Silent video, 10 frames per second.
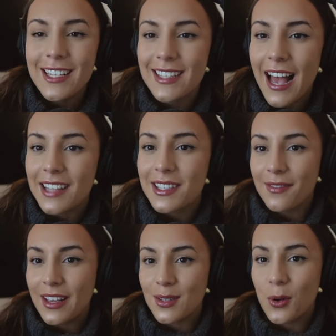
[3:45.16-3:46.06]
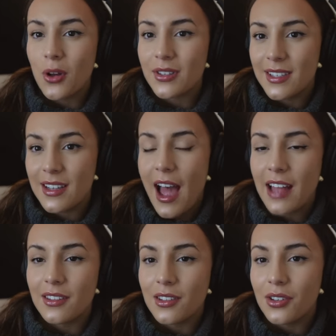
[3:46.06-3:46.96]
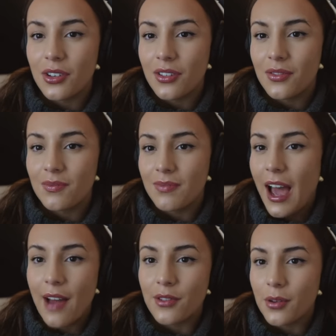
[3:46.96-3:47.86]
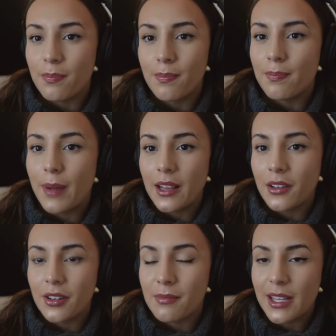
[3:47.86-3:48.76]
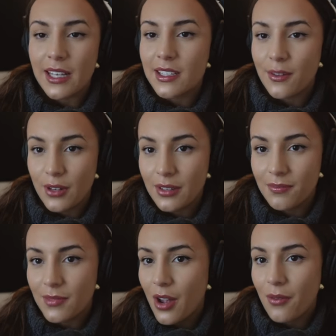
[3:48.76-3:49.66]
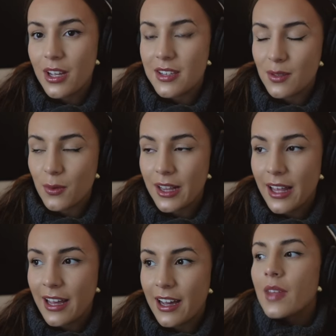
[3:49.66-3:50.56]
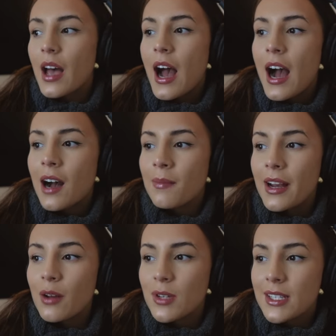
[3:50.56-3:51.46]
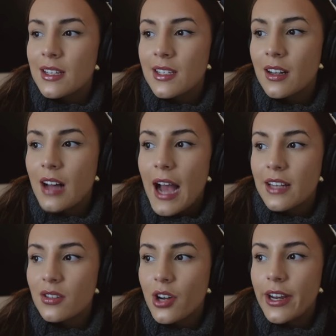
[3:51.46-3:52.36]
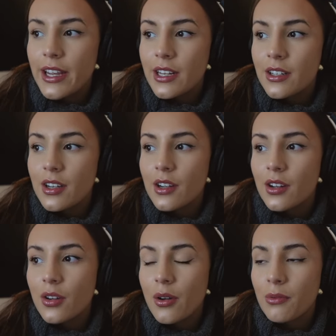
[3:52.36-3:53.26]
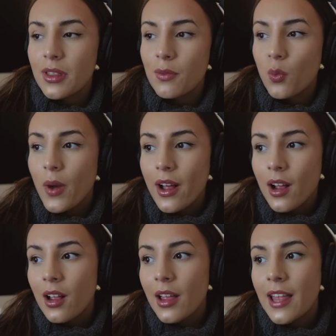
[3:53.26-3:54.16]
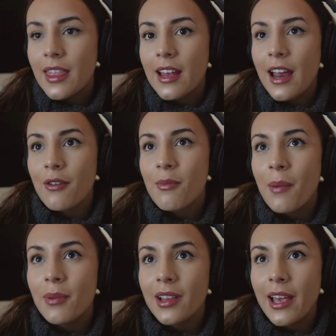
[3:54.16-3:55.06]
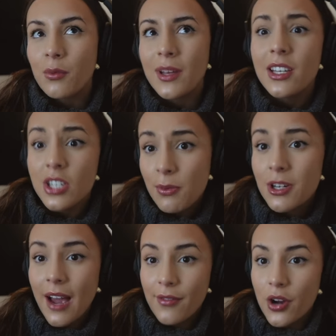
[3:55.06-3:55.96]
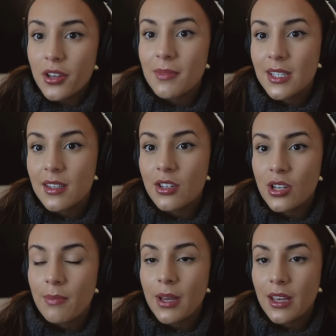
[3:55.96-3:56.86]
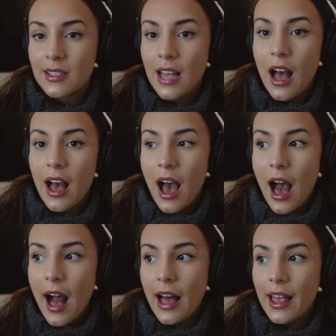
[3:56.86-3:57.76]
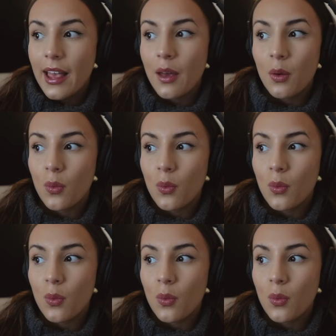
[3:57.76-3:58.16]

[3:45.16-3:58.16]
sets of eight squats, and have your butt look completely different. No, it doesn't work like that. Um, and it wasn't until I started going with Will, and then I remember like we literally would have arguments in the gym because I